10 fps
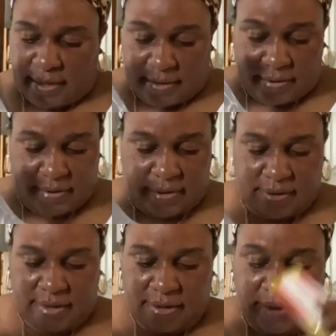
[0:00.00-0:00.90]
And
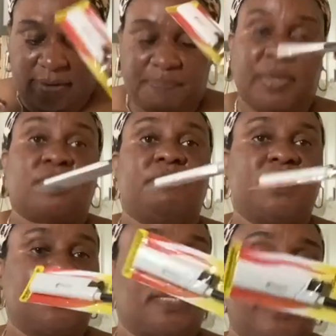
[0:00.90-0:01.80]
yeah, picked up
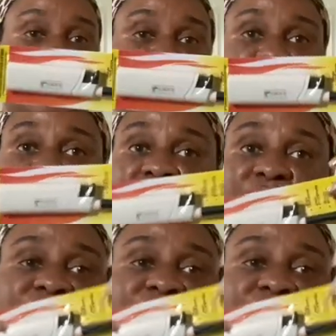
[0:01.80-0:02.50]
this lighter.